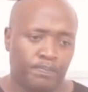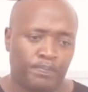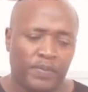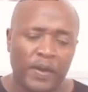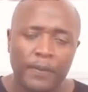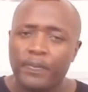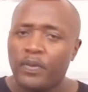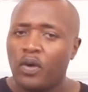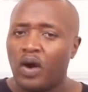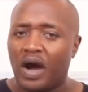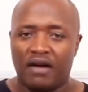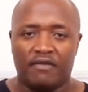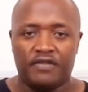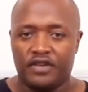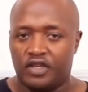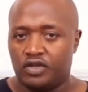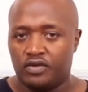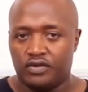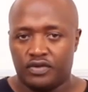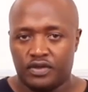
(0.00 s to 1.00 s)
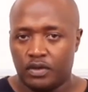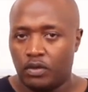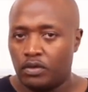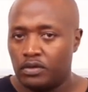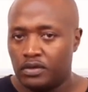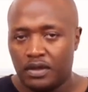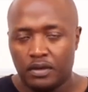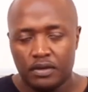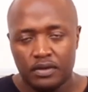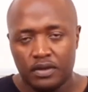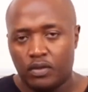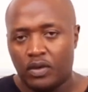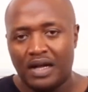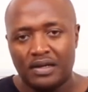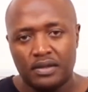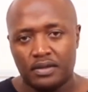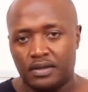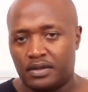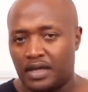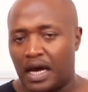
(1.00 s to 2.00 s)
People have issues. The
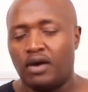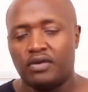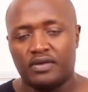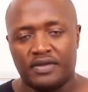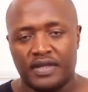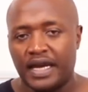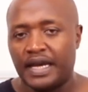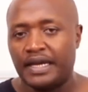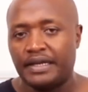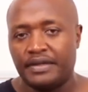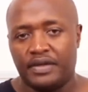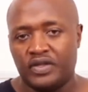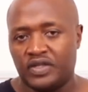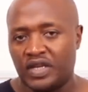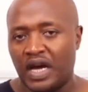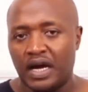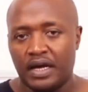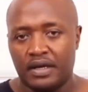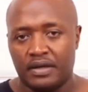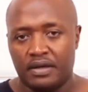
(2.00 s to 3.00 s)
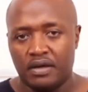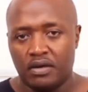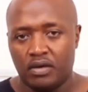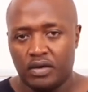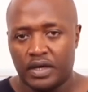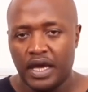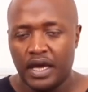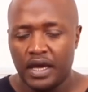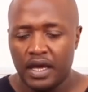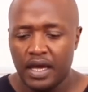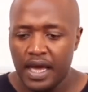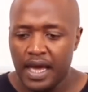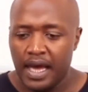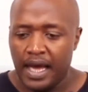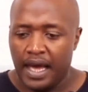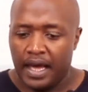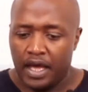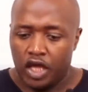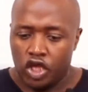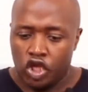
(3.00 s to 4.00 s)
world out there is hard, okay?
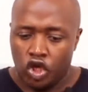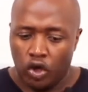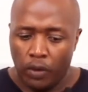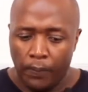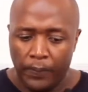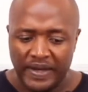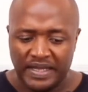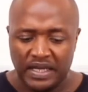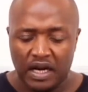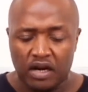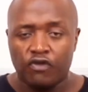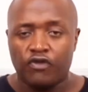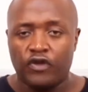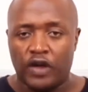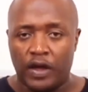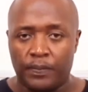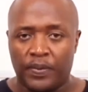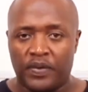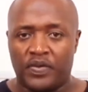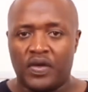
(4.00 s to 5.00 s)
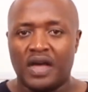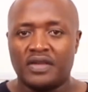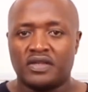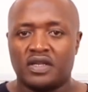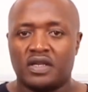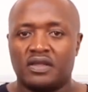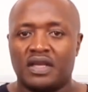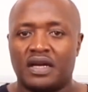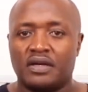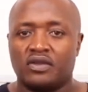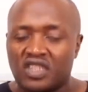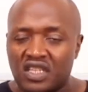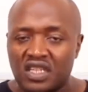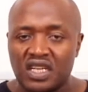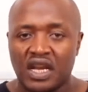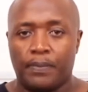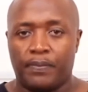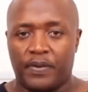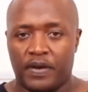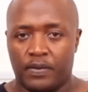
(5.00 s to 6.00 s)
You're better off empathizing than
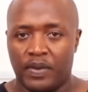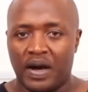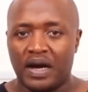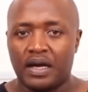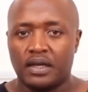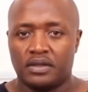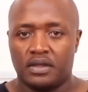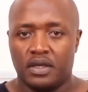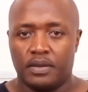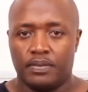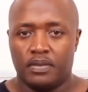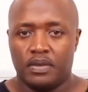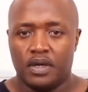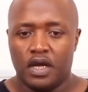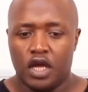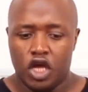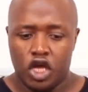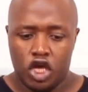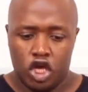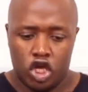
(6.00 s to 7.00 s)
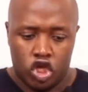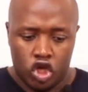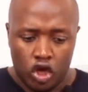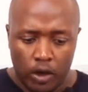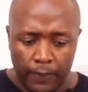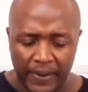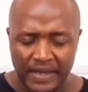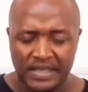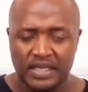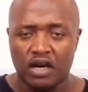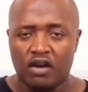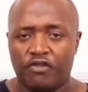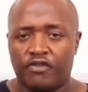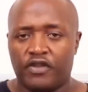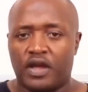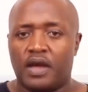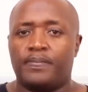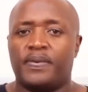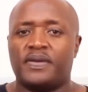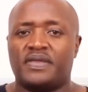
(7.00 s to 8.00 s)
snapping back at them. You're better off
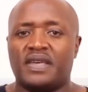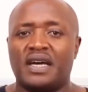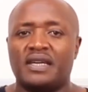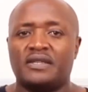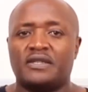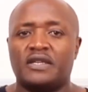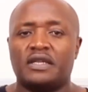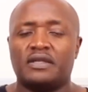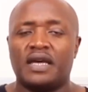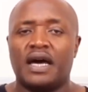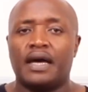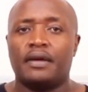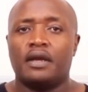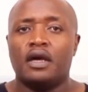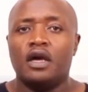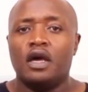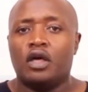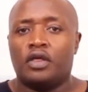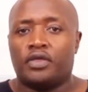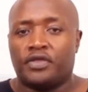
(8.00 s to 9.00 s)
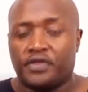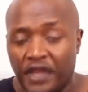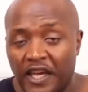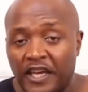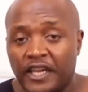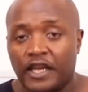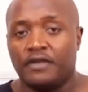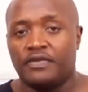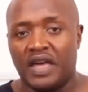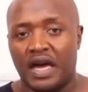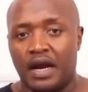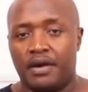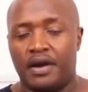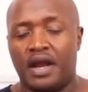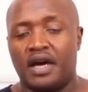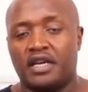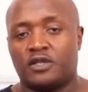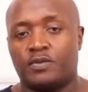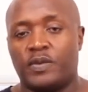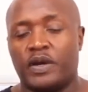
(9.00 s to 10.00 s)
empathizing than thinking they're an
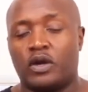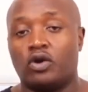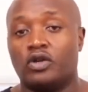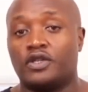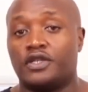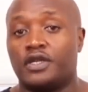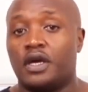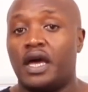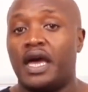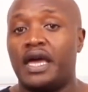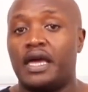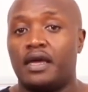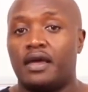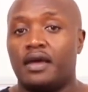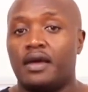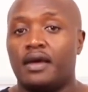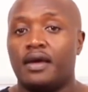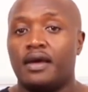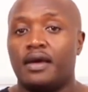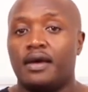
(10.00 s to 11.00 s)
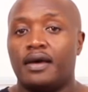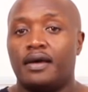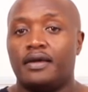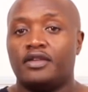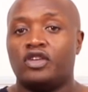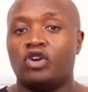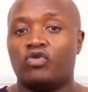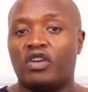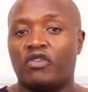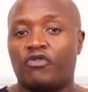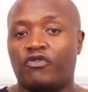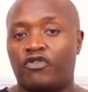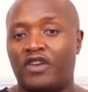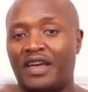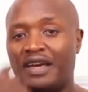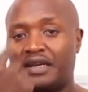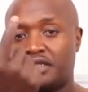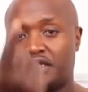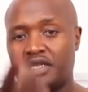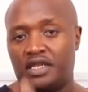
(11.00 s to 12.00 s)
ass because, hey, you're
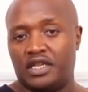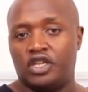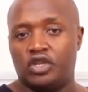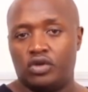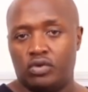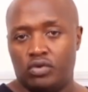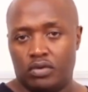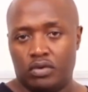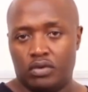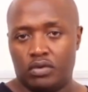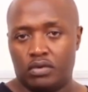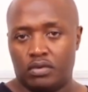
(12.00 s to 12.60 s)
reflecting you,